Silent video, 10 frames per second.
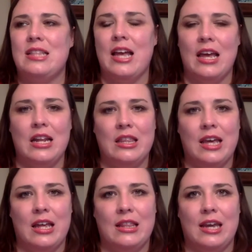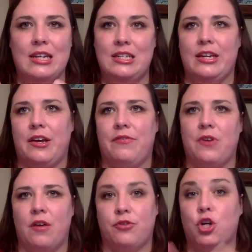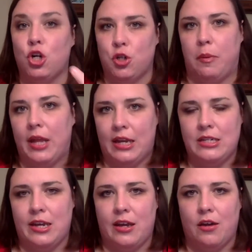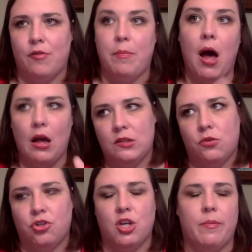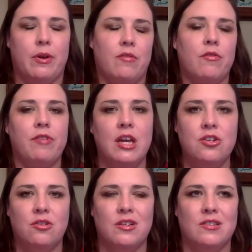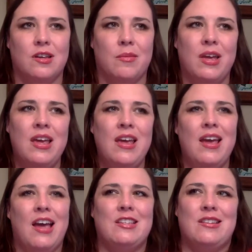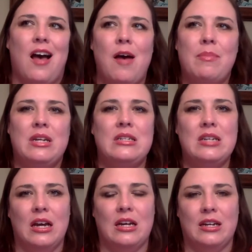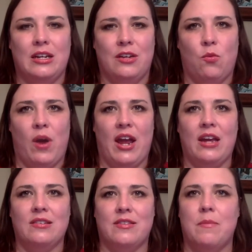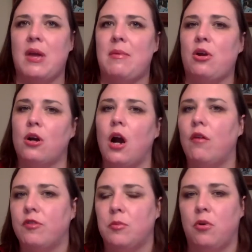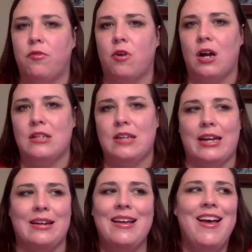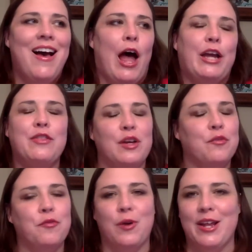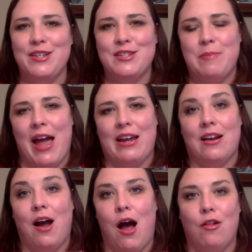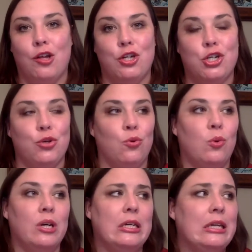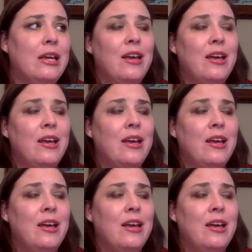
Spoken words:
that the idea of church planting, of apostleship, and of evangelism has not been done in ways that maybe are comfortable for us. I can think of friends back in college who would